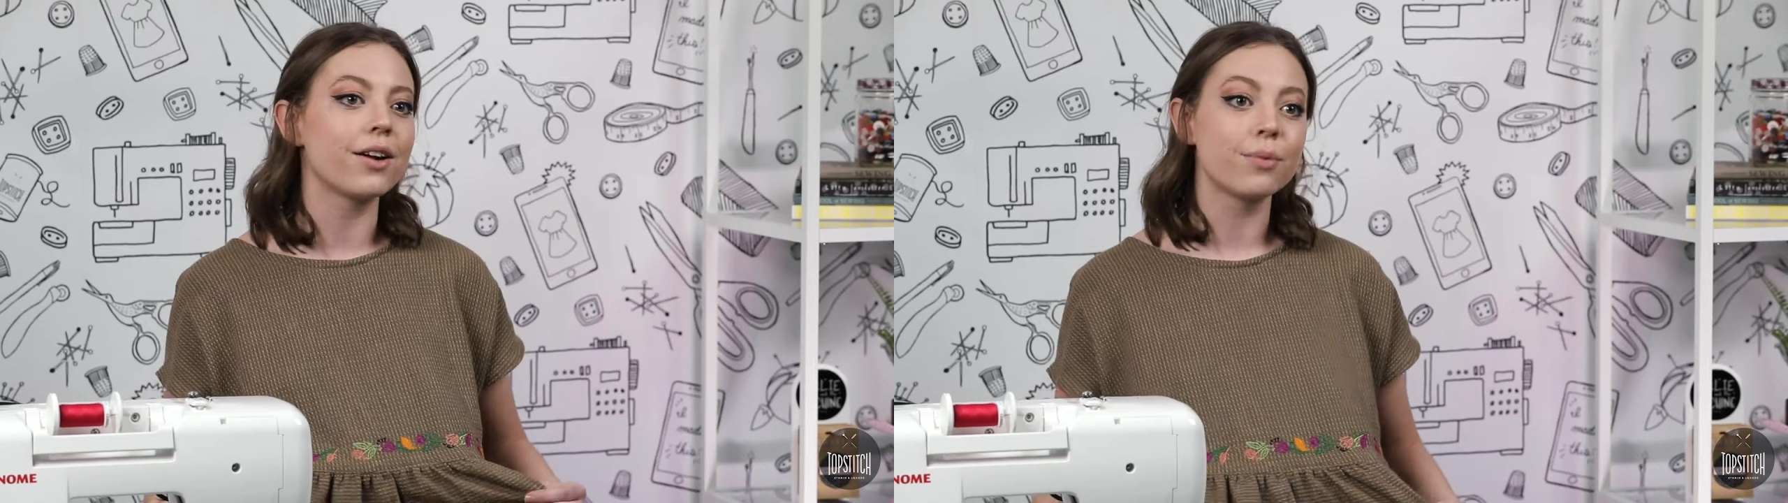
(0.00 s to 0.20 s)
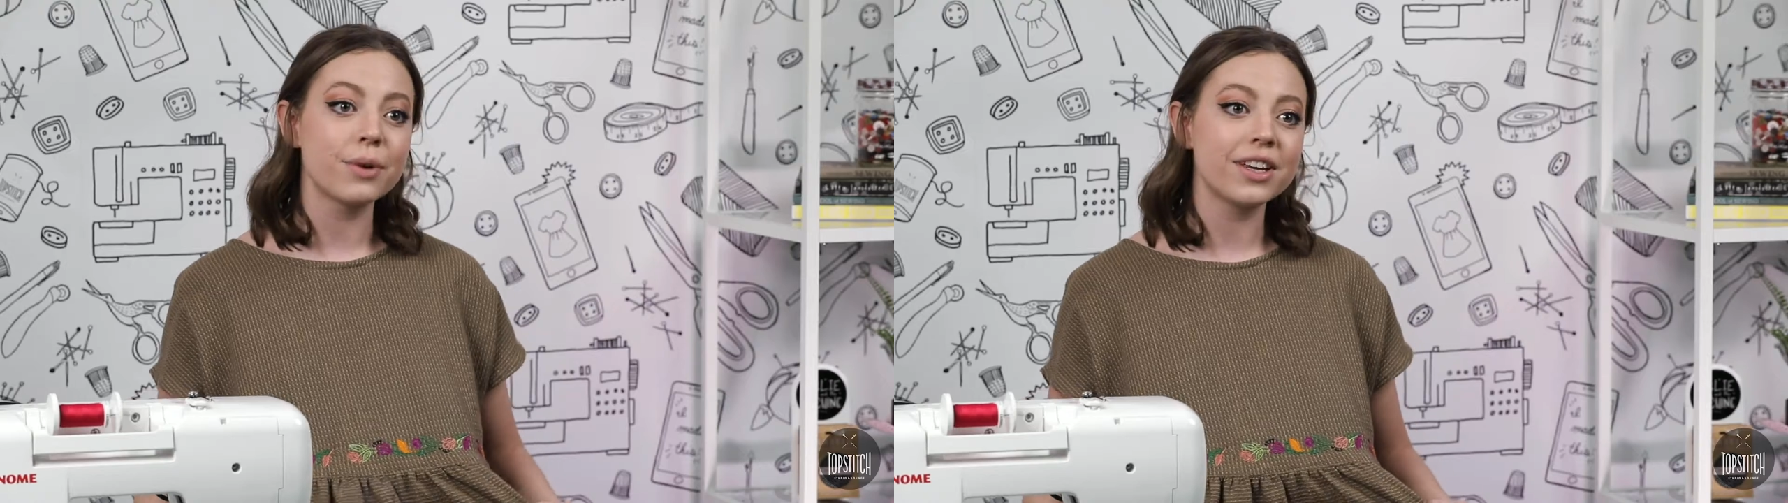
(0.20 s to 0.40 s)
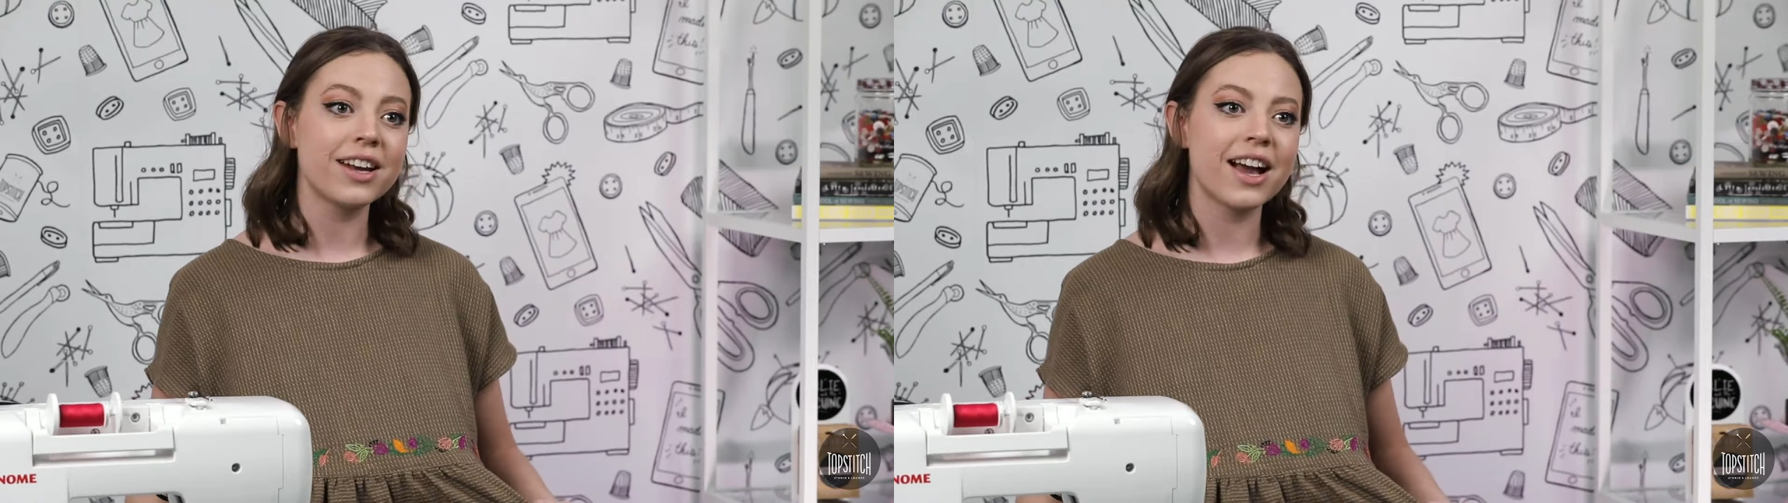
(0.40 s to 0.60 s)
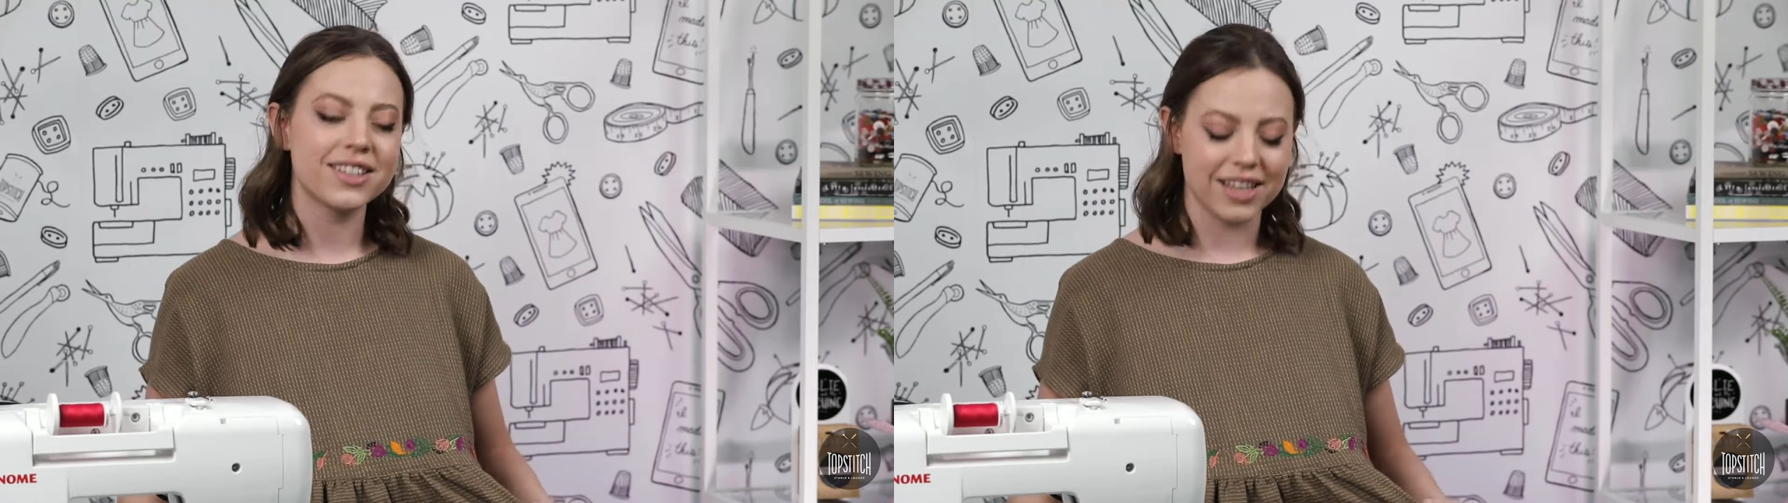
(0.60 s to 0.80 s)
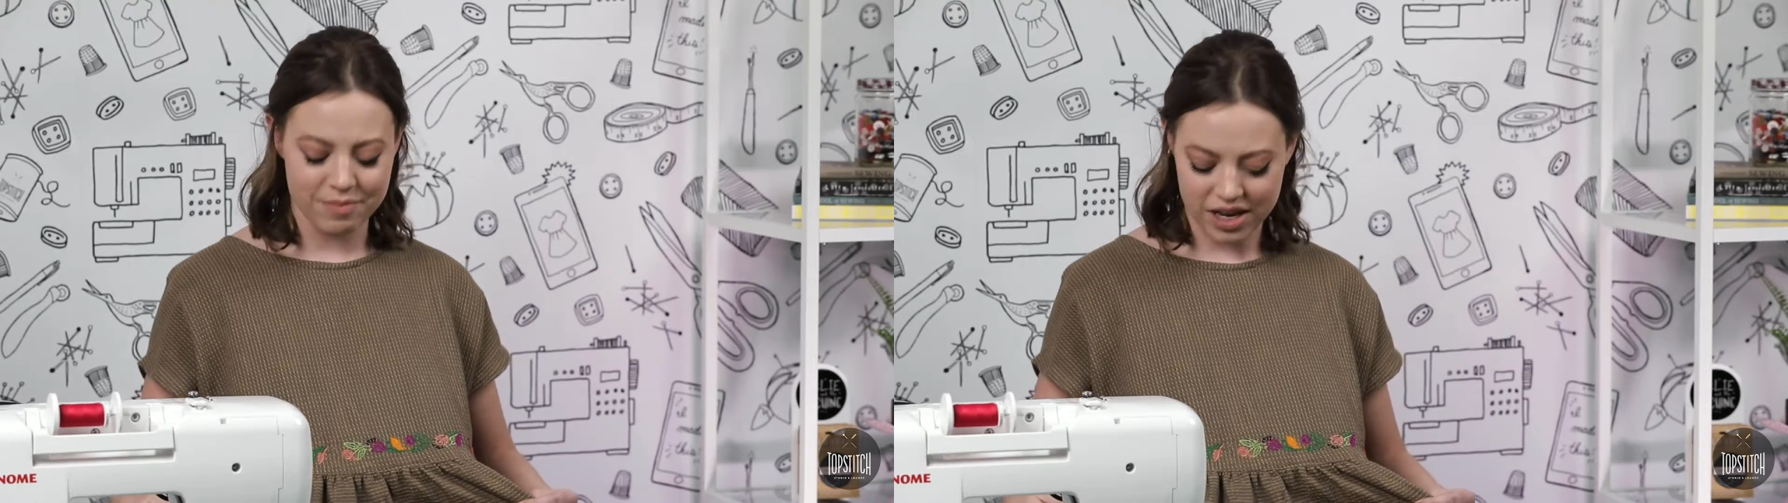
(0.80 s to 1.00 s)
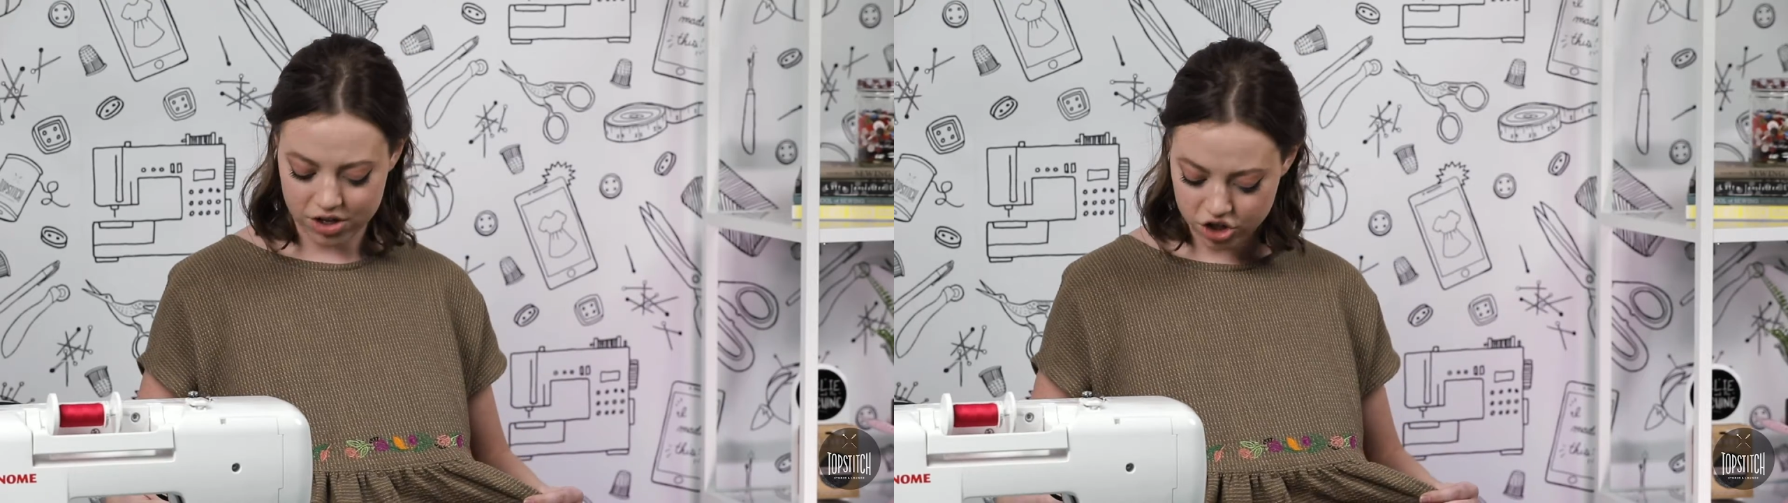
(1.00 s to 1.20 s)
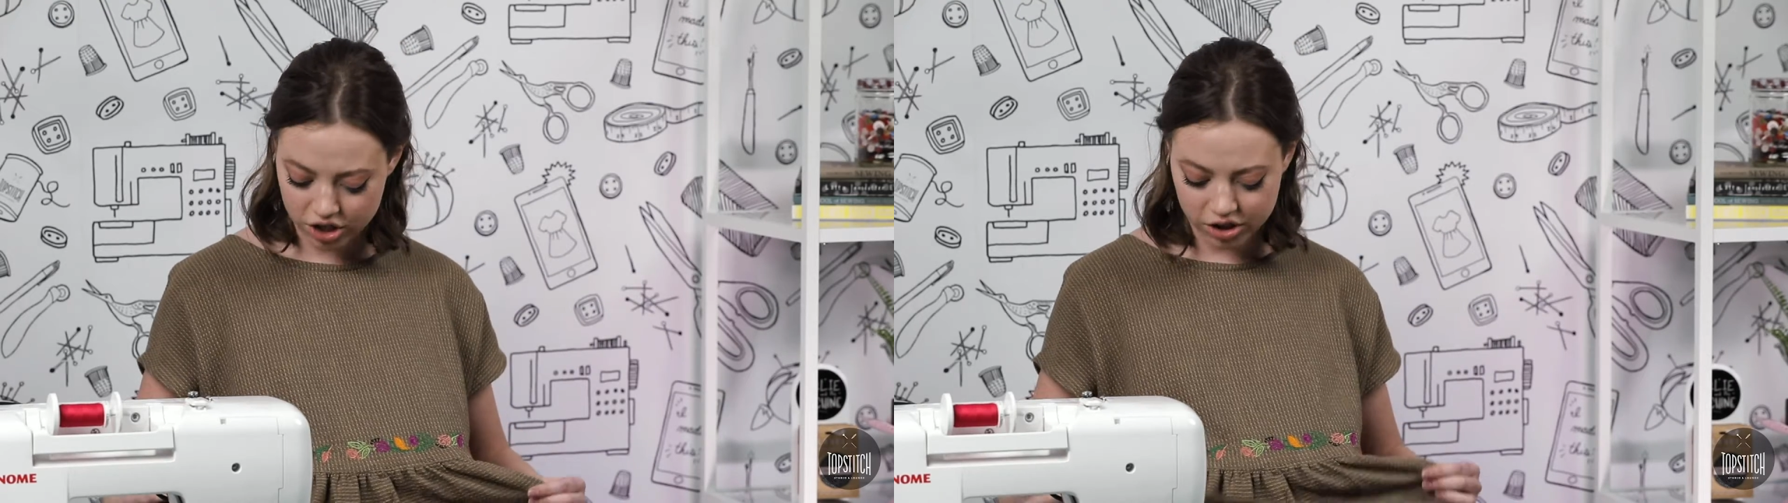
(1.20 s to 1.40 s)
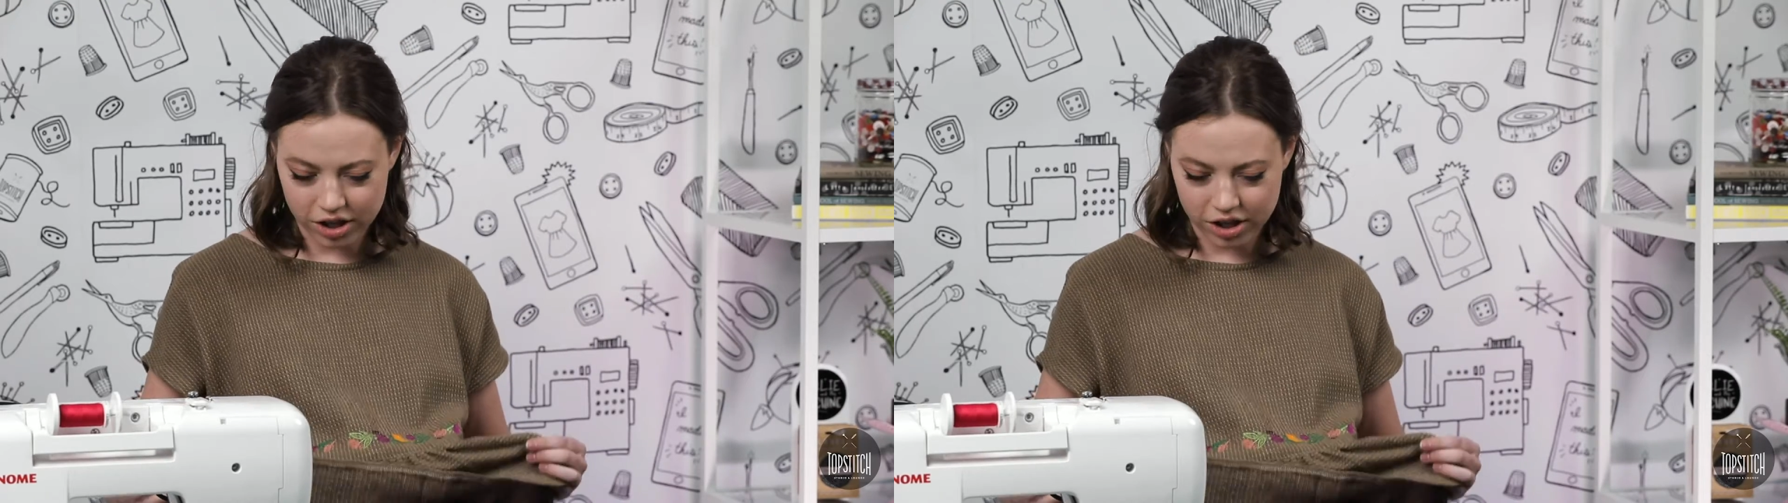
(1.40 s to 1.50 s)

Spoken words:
are really nice and make the shirt